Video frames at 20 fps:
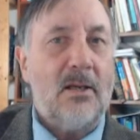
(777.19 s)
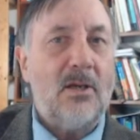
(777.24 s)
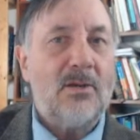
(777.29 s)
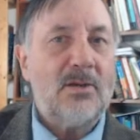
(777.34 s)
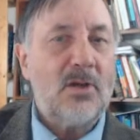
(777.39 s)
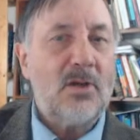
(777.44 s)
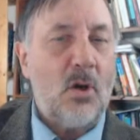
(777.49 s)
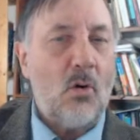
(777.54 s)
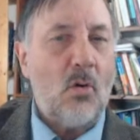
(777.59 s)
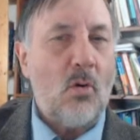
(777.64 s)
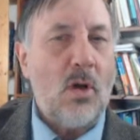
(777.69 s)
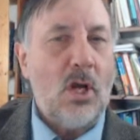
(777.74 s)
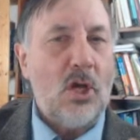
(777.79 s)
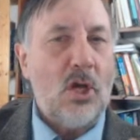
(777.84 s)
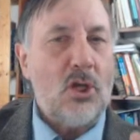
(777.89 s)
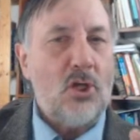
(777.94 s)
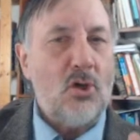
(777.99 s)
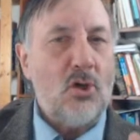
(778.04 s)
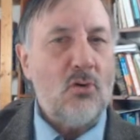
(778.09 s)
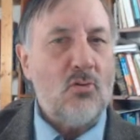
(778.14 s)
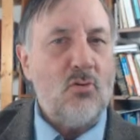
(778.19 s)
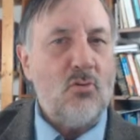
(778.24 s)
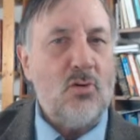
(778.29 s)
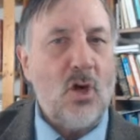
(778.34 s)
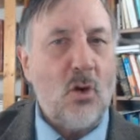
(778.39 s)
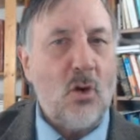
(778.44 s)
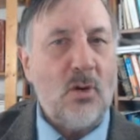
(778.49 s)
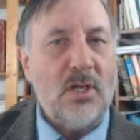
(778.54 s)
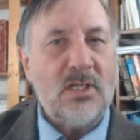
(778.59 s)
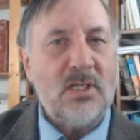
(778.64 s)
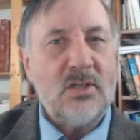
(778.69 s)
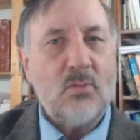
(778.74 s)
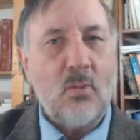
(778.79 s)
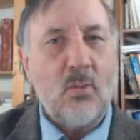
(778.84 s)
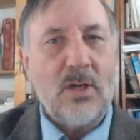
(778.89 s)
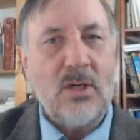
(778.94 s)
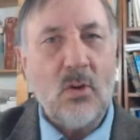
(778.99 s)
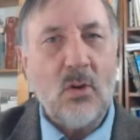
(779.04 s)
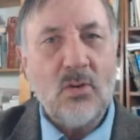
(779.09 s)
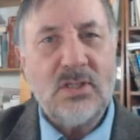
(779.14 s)
So you notice
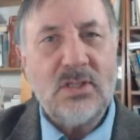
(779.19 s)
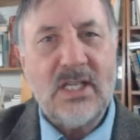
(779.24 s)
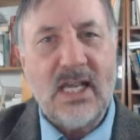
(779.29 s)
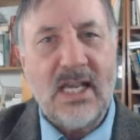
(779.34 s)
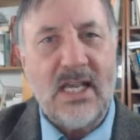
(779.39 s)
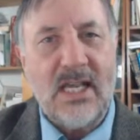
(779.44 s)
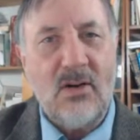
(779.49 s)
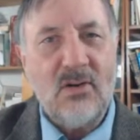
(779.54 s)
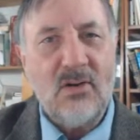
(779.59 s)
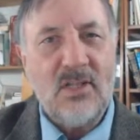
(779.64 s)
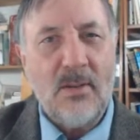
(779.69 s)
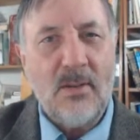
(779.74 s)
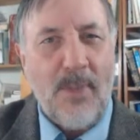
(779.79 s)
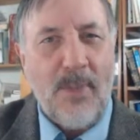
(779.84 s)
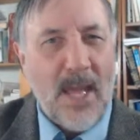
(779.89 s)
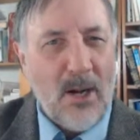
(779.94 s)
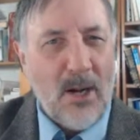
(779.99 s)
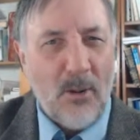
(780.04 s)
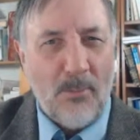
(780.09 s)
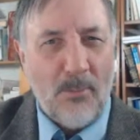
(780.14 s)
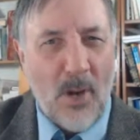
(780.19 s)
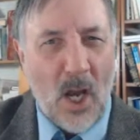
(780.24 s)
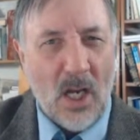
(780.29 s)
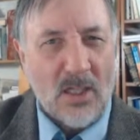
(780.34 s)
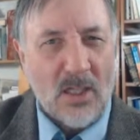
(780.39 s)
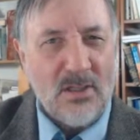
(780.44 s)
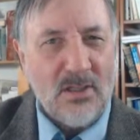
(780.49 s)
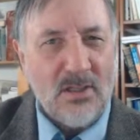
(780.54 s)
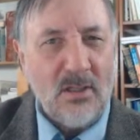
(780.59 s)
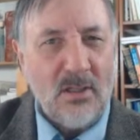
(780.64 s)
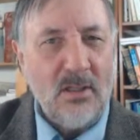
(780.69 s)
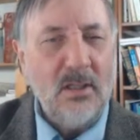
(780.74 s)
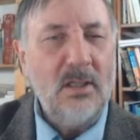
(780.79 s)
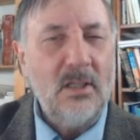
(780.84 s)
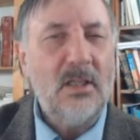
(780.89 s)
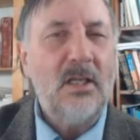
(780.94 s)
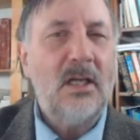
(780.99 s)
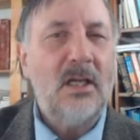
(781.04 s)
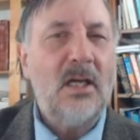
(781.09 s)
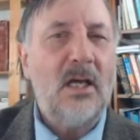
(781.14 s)
we don't say he was the better boxer
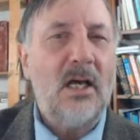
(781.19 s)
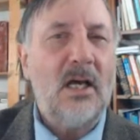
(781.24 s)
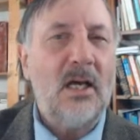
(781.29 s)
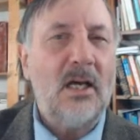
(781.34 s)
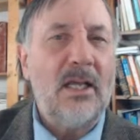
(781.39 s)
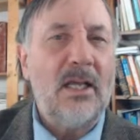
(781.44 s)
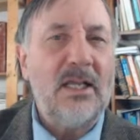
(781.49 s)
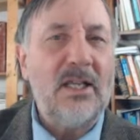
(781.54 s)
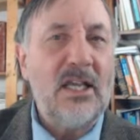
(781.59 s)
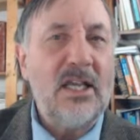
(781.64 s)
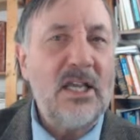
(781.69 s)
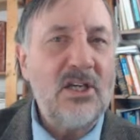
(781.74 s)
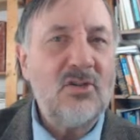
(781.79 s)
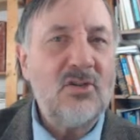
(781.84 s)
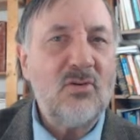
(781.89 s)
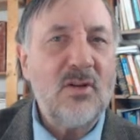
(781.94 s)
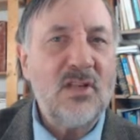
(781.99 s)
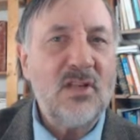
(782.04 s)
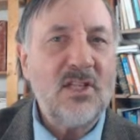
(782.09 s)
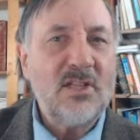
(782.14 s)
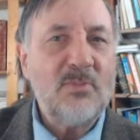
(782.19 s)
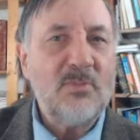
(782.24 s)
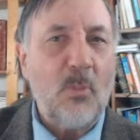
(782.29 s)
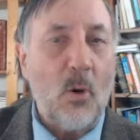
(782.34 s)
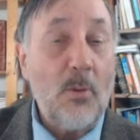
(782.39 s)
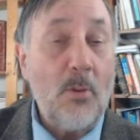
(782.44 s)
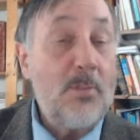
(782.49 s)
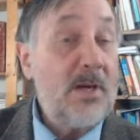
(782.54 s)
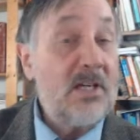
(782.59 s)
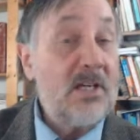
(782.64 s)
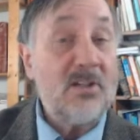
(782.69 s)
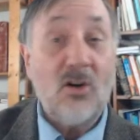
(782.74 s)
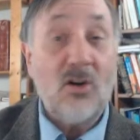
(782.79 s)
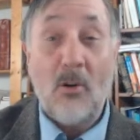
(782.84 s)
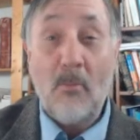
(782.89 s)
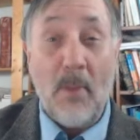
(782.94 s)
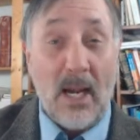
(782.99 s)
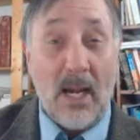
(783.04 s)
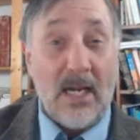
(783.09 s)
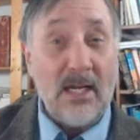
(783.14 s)
in the history of the sport, because there
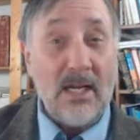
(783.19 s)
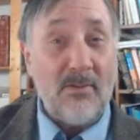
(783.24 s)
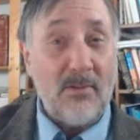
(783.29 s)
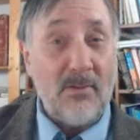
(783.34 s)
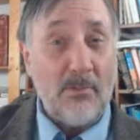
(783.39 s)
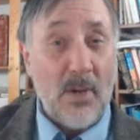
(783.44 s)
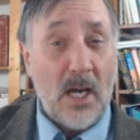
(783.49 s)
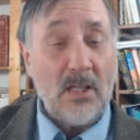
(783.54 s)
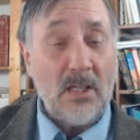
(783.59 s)
are many different